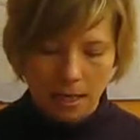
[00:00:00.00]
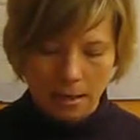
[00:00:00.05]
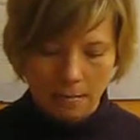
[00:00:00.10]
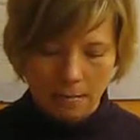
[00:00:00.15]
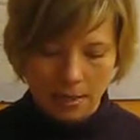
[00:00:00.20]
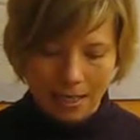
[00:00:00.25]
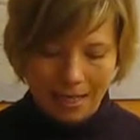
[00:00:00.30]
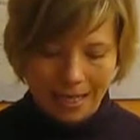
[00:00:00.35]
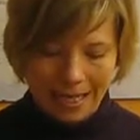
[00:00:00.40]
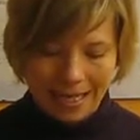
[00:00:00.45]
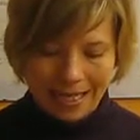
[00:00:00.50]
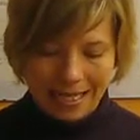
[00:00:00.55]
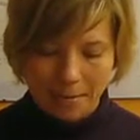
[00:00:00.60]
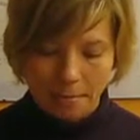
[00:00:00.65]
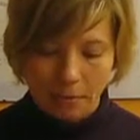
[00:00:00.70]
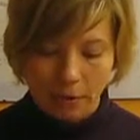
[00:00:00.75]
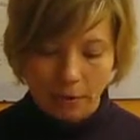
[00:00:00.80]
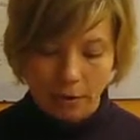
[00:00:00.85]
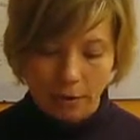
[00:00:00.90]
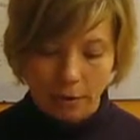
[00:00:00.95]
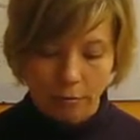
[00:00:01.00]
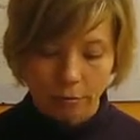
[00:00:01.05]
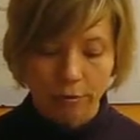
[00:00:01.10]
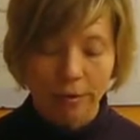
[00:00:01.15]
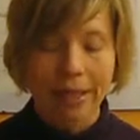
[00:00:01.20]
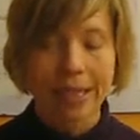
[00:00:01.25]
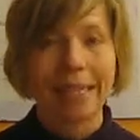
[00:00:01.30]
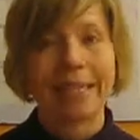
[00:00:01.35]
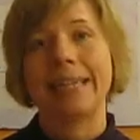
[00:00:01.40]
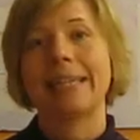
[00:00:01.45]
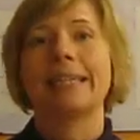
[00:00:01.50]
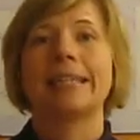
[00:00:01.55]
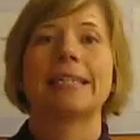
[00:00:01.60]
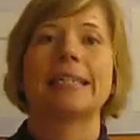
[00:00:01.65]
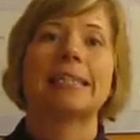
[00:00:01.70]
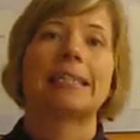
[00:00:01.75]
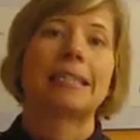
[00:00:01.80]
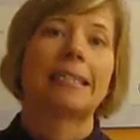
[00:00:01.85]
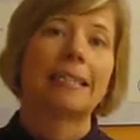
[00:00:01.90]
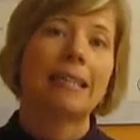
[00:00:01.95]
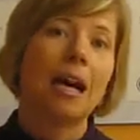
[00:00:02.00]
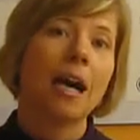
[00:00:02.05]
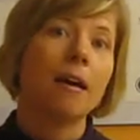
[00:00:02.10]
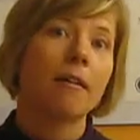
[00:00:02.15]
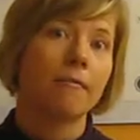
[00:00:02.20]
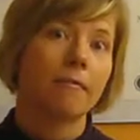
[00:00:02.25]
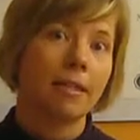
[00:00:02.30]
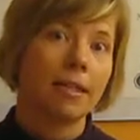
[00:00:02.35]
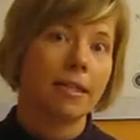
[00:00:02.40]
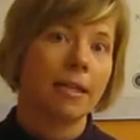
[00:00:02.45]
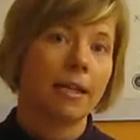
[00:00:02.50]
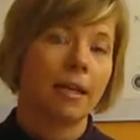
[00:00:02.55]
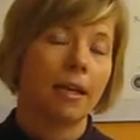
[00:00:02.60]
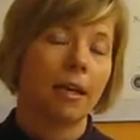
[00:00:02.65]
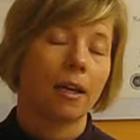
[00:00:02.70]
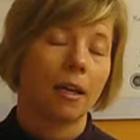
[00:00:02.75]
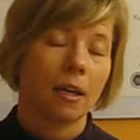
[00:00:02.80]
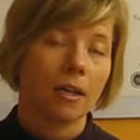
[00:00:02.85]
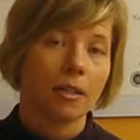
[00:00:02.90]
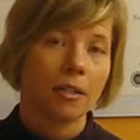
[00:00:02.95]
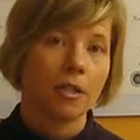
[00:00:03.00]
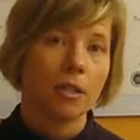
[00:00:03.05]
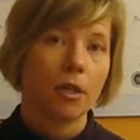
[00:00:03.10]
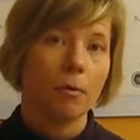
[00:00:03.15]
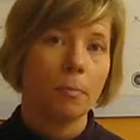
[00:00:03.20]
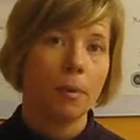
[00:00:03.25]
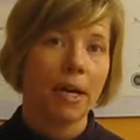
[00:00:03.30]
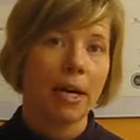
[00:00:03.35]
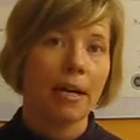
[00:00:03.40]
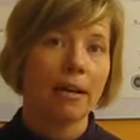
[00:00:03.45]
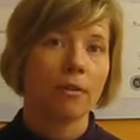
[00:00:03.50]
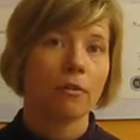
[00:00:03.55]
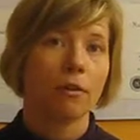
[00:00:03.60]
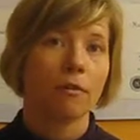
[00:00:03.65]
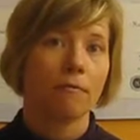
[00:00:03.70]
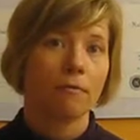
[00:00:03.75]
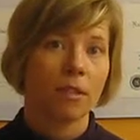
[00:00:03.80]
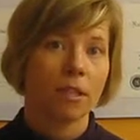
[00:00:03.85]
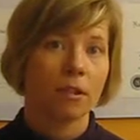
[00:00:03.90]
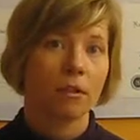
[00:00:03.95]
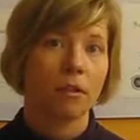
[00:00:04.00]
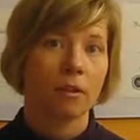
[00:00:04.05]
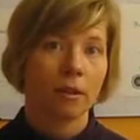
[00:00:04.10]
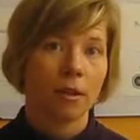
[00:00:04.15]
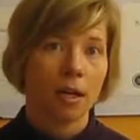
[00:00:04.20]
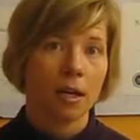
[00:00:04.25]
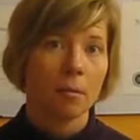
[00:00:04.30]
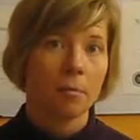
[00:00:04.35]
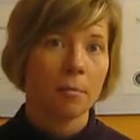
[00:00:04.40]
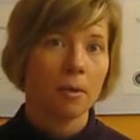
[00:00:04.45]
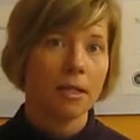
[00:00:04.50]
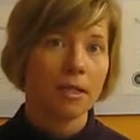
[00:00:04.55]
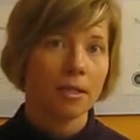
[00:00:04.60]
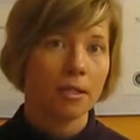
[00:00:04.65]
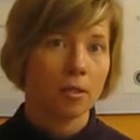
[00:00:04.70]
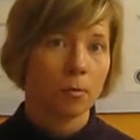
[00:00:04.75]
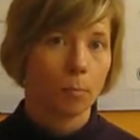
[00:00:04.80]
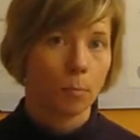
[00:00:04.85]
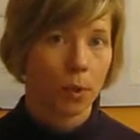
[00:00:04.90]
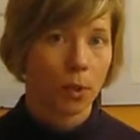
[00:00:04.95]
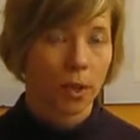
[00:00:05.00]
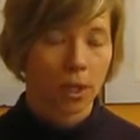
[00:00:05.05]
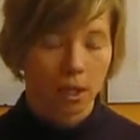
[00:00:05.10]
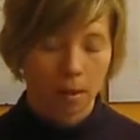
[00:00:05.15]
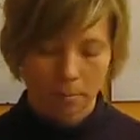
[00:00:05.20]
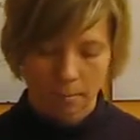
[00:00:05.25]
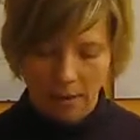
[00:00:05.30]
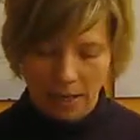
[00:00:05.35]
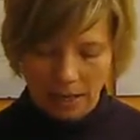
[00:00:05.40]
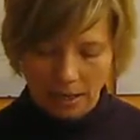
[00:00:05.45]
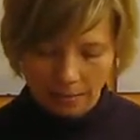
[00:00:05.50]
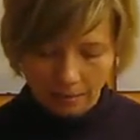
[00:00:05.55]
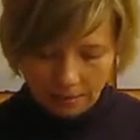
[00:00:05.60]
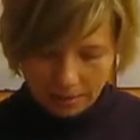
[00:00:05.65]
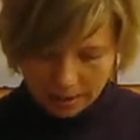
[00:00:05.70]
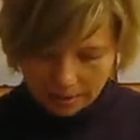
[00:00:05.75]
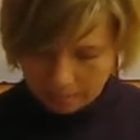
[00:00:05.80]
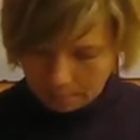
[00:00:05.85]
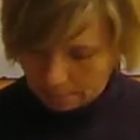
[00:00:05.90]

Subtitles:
Mistake number 3 is not visiting an osteopath or physical therapist to put our pelvis